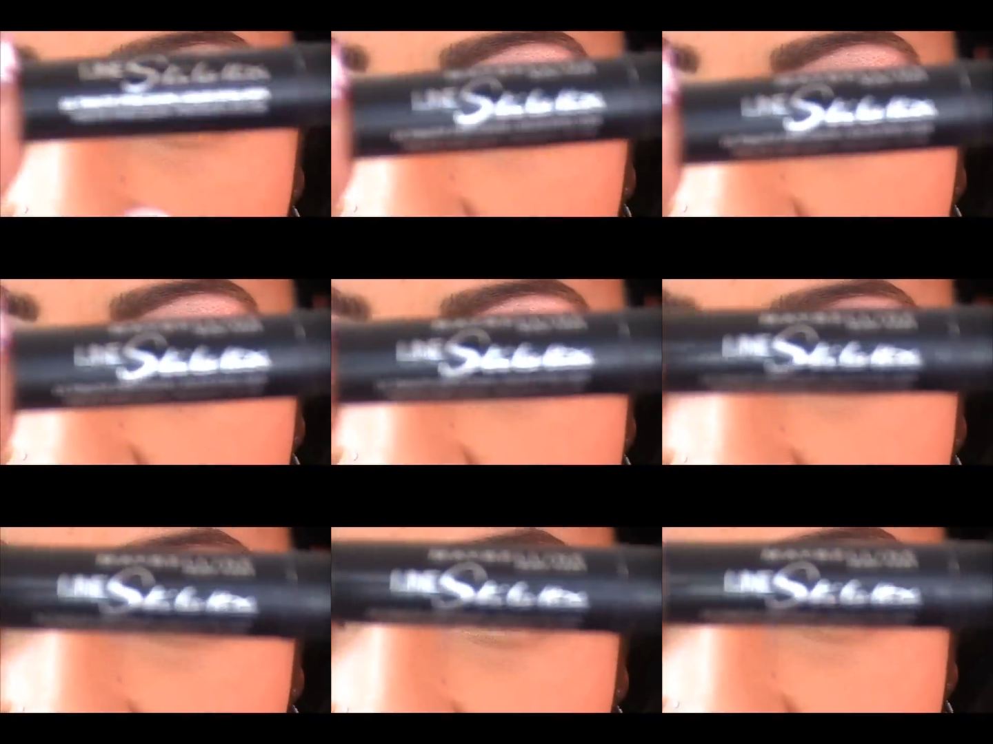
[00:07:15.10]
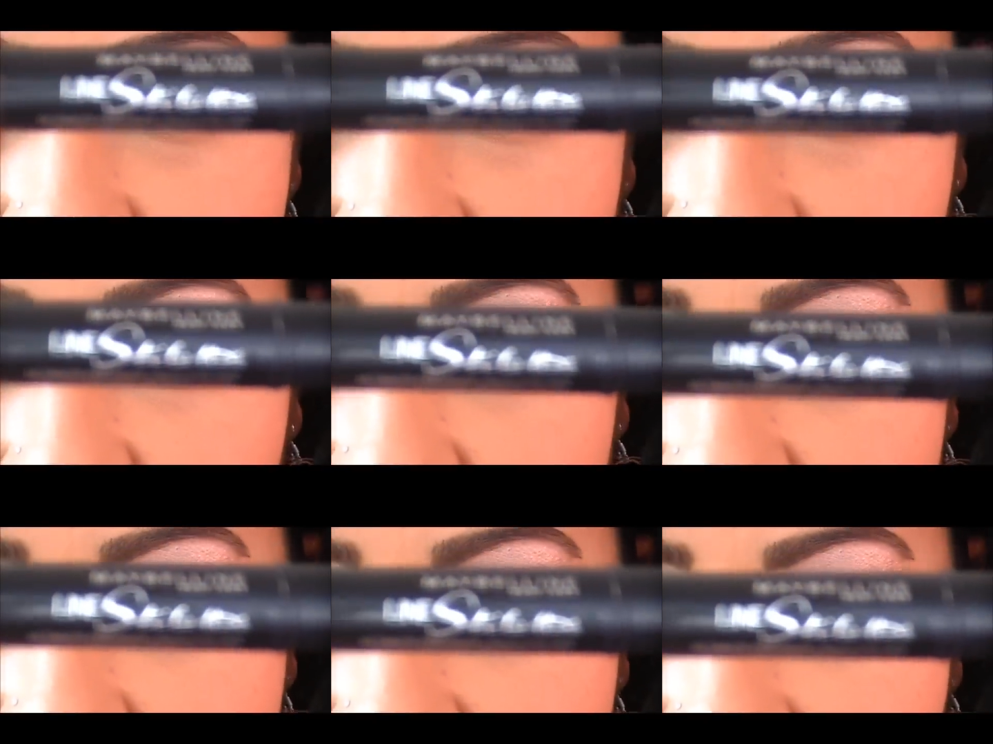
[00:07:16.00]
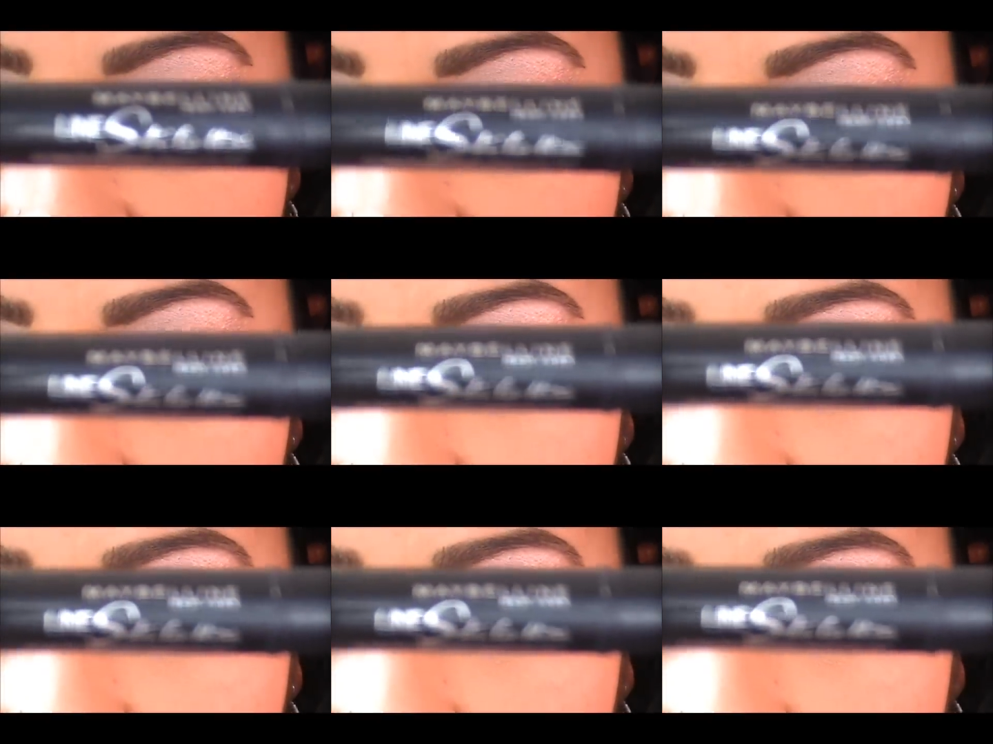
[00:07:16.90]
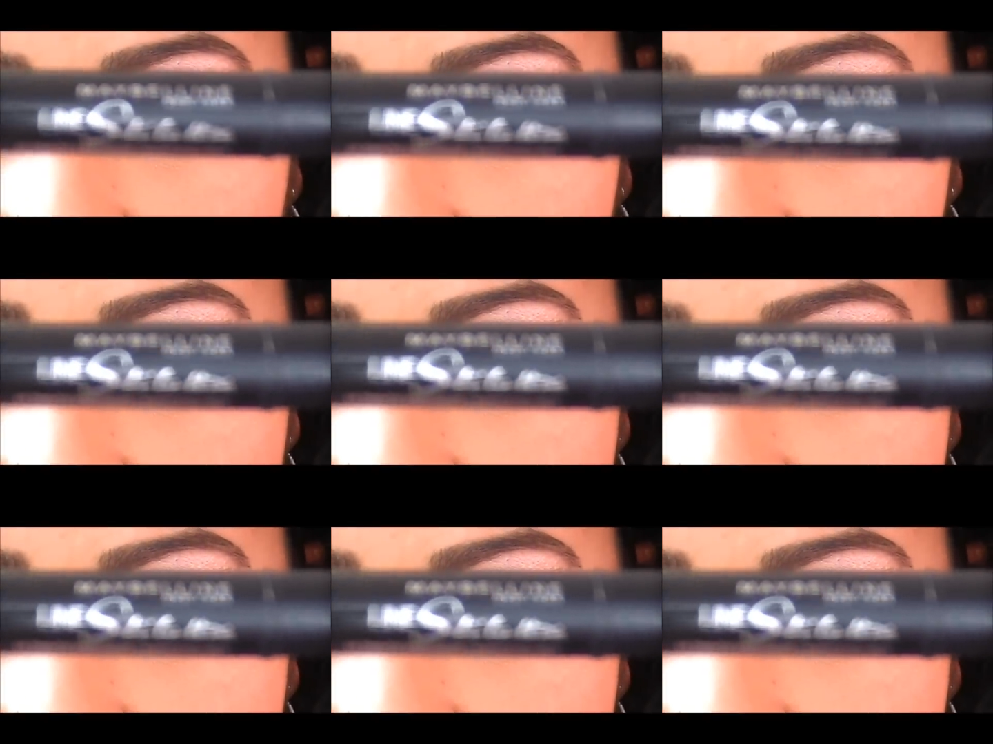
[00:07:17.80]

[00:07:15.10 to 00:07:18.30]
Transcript: No face is visible, so there are no lips to read.